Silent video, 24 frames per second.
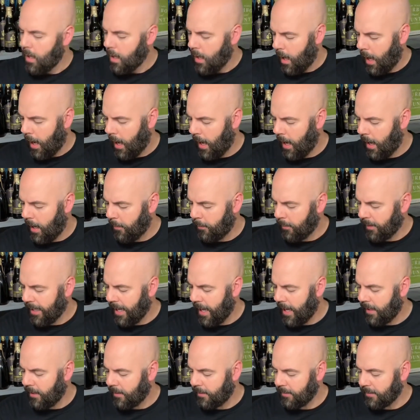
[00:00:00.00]
We
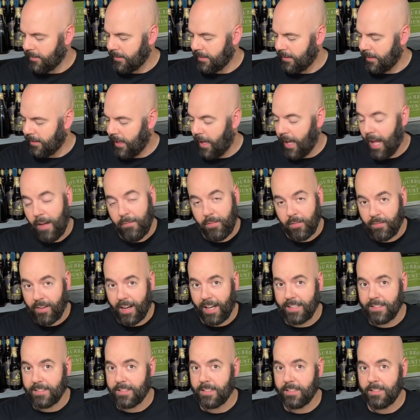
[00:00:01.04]
got a
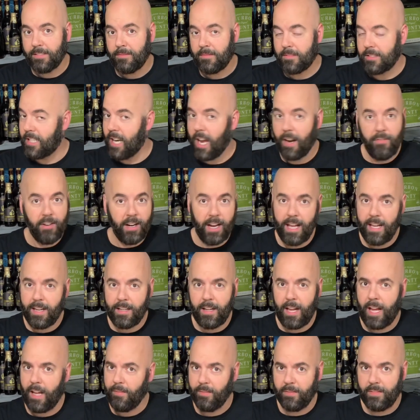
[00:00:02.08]
Hefeweizen. Never had a
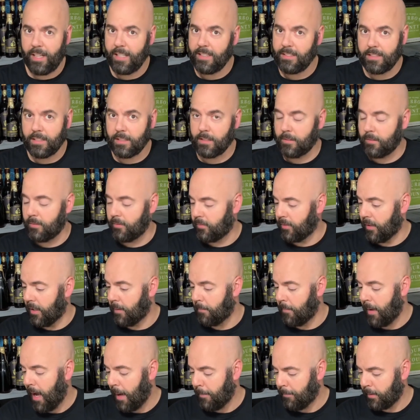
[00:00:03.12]
Hefeweizen
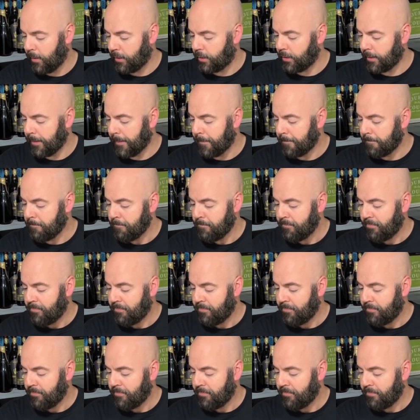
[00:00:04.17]
from Hot Butcher.